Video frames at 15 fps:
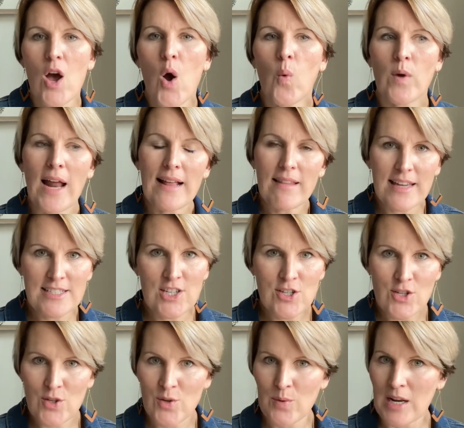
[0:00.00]
What I like to
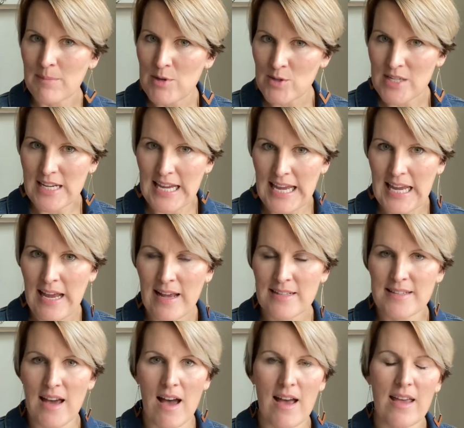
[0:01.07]
do when I'm using a hand
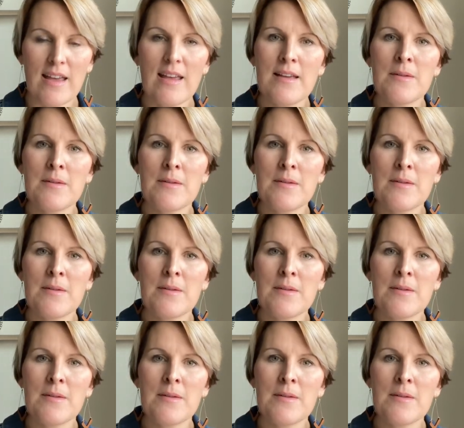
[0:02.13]
dye